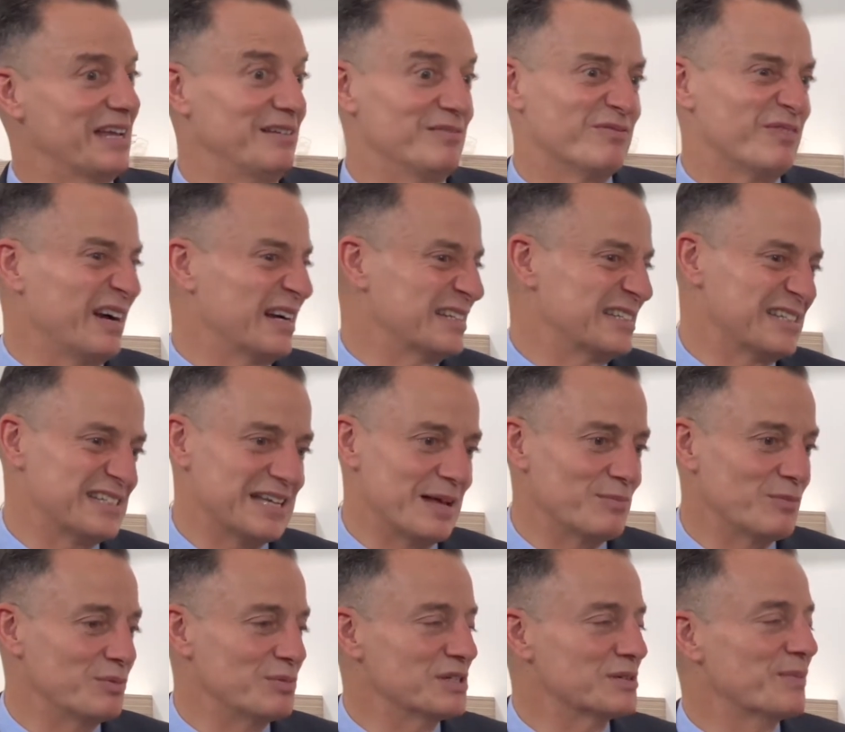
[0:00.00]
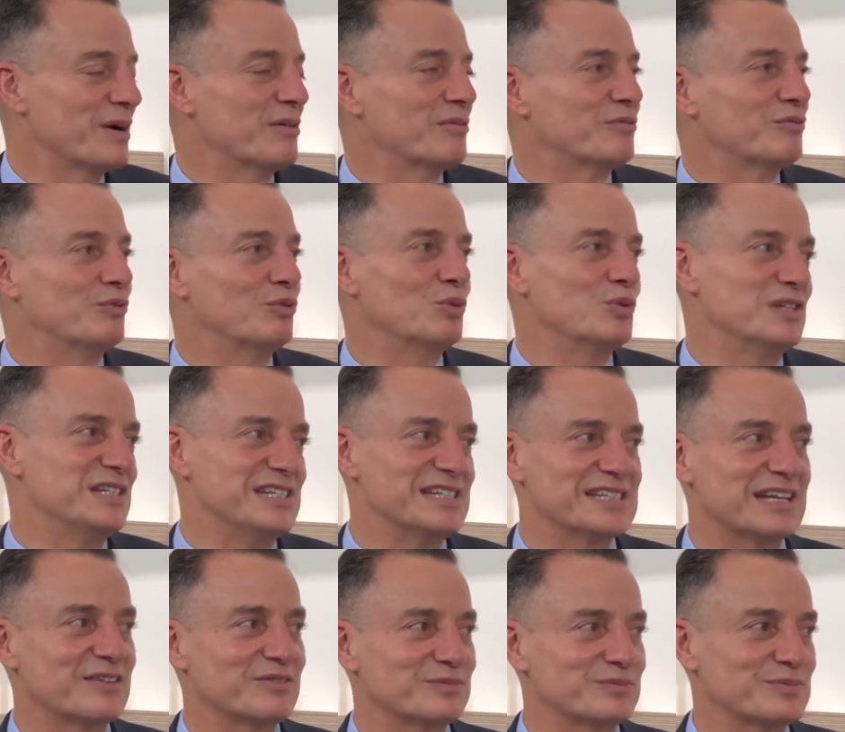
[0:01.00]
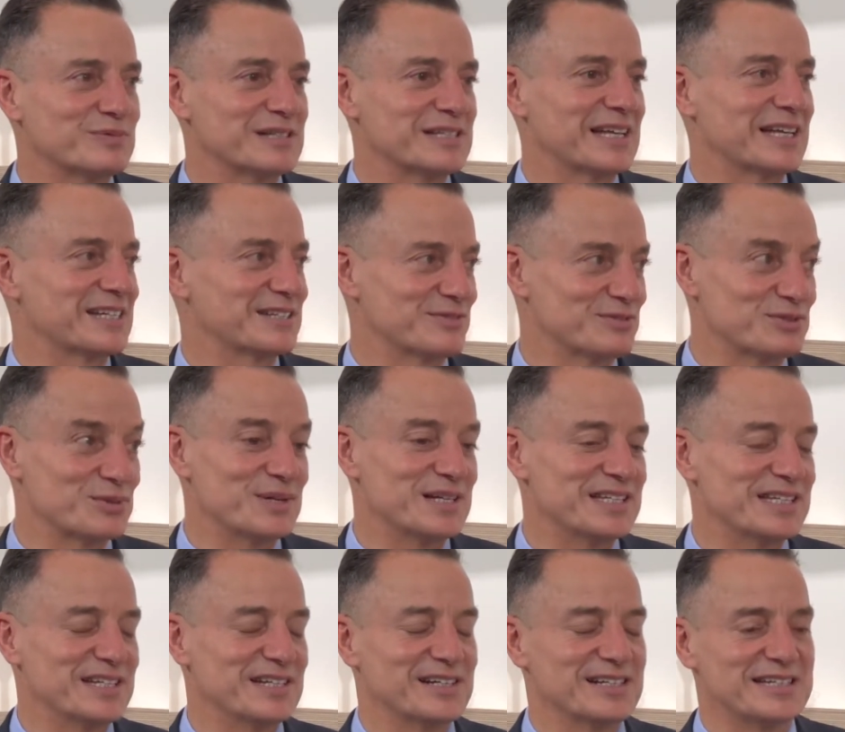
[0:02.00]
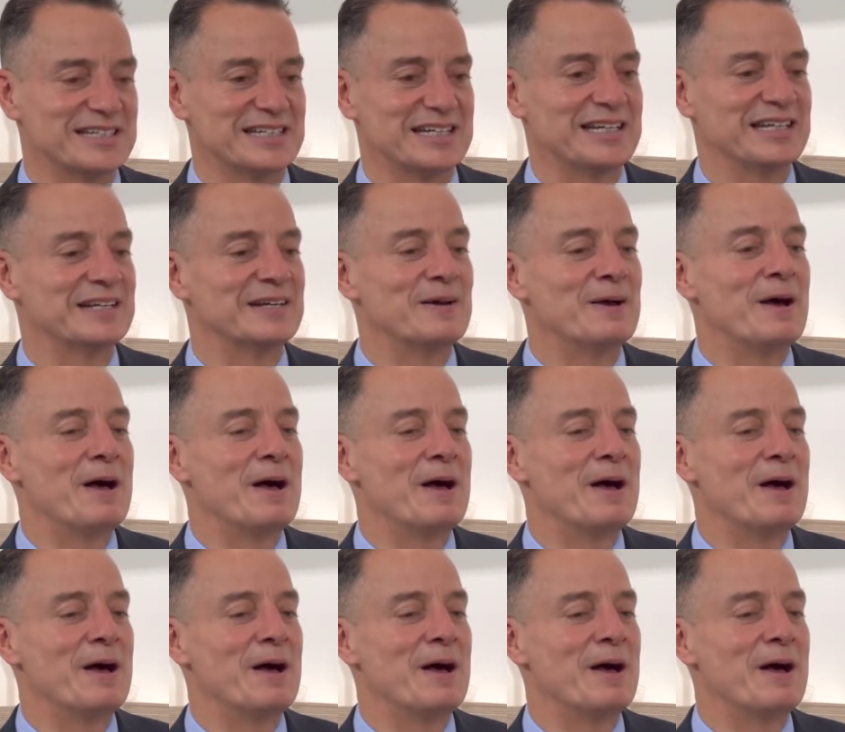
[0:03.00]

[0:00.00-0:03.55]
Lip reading: And in fact, December was about 47% of 2019.